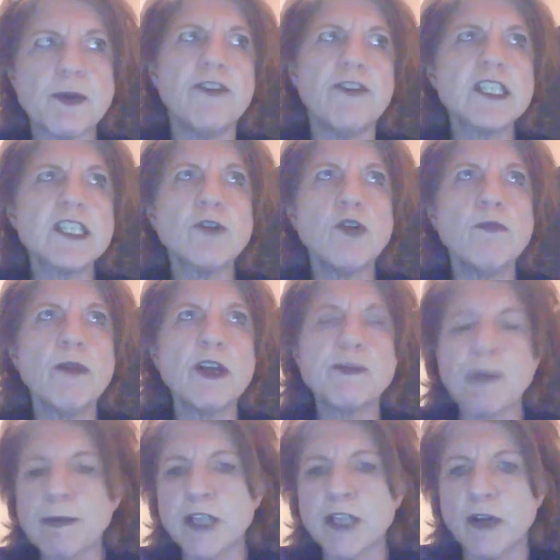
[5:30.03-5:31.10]
But first of all,
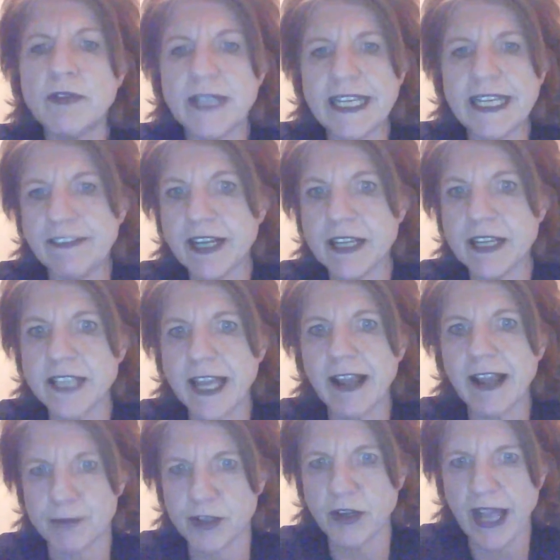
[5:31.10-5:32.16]
most people don't leave unless
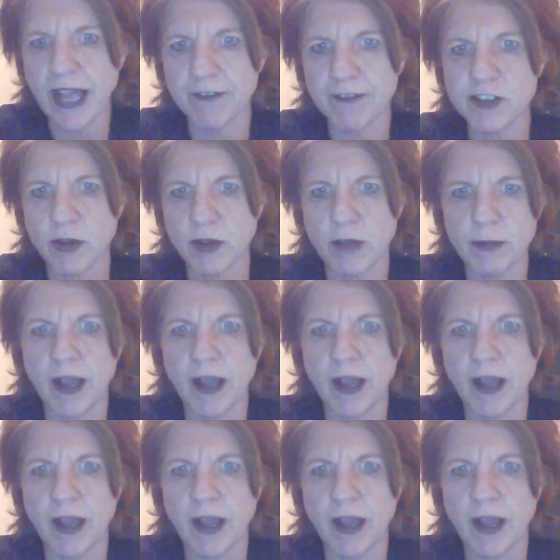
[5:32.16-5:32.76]
they absolutely have to.